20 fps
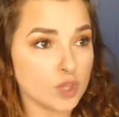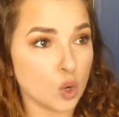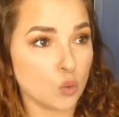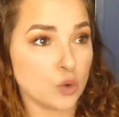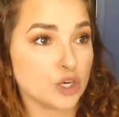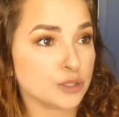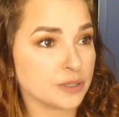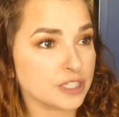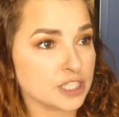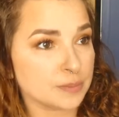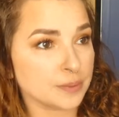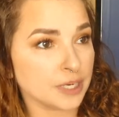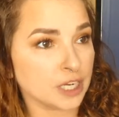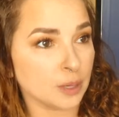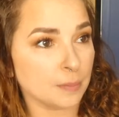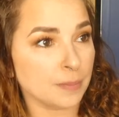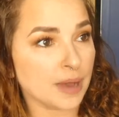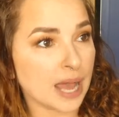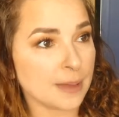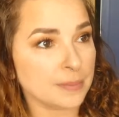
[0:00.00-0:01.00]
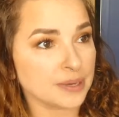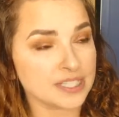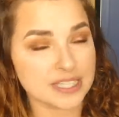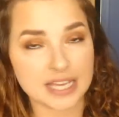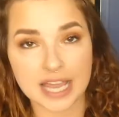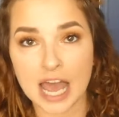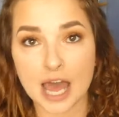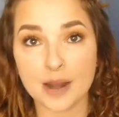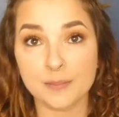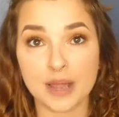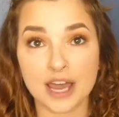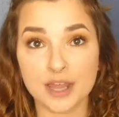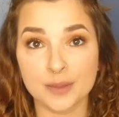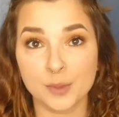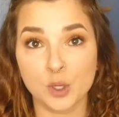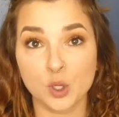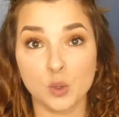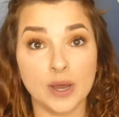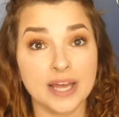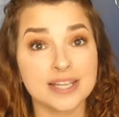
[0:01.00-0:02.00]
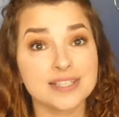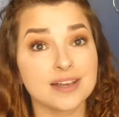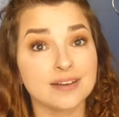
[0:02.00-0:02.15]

which ones am I going to buy because I can't buy them all at once.